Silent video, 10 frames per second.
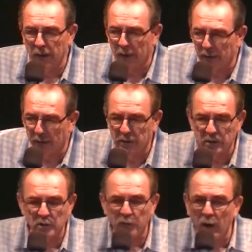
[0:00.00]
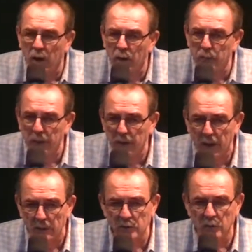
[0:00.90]
and, and, and just follow me
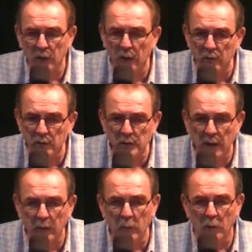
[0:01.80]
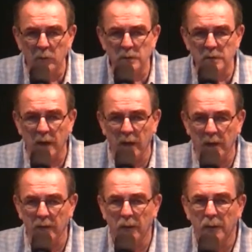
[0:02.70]
now so you understand what we're
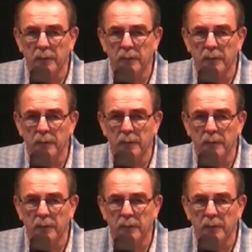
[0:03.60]
saying.